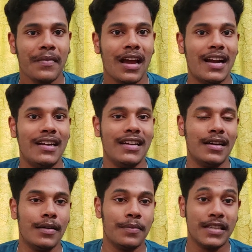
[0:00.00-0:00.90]
And
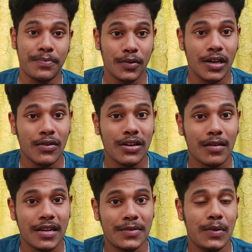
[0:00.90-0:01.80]
please put down your
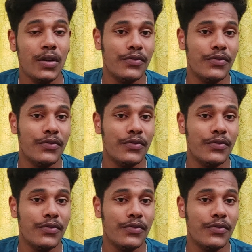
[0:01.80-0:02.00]
comments below.